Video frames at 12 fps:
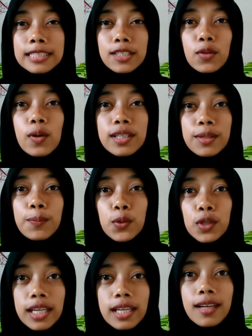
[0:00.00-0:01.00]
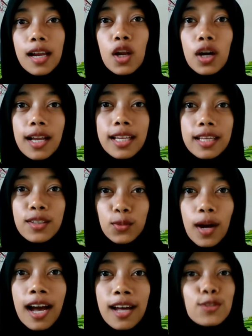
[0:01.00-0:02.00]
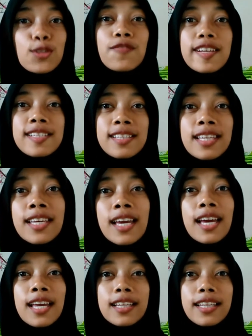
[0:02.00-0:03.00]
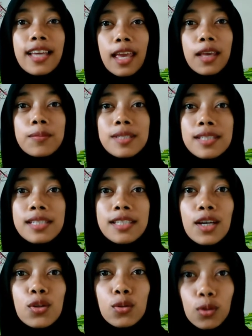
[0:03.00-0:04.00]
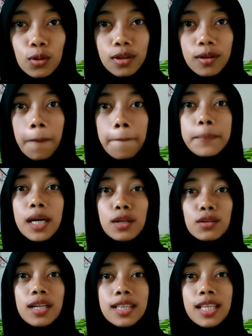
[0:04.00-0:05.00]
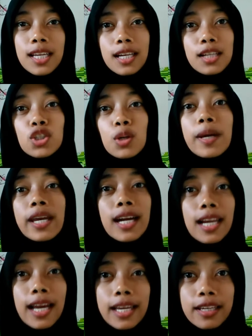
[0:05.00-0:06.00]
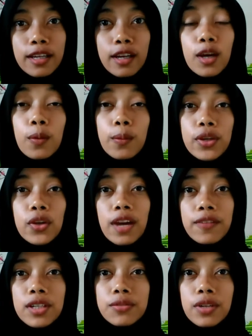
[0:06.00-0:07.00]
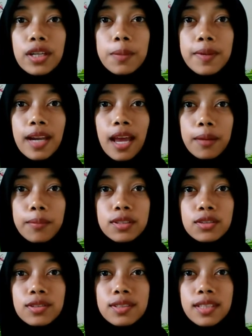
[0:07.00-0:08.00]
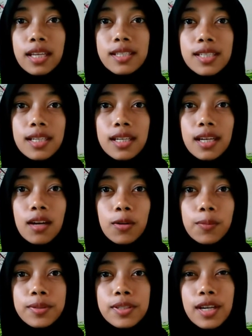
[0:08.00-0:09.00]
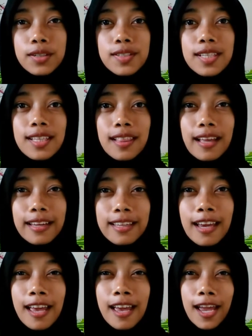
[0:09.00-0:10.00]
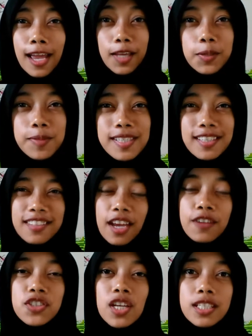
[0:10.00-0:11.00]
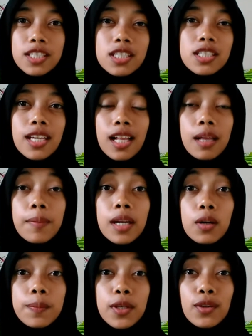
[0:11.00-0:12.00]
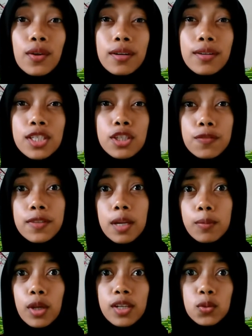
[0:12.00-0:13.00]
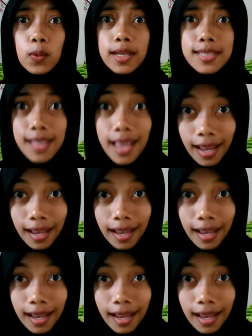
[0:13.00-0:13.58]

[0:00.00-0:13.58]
Jadi gua nyimpulin kalau kalian tuh harus fasih di ABC-nya dulu, baru nanti kalian coba yang lain. When you have already been able to say it or pronounce it like A, B, C, D, F, G, H, I, J, K, L, M, N, O, P, Q, R, S, T, U, V, W, X, Y, Z,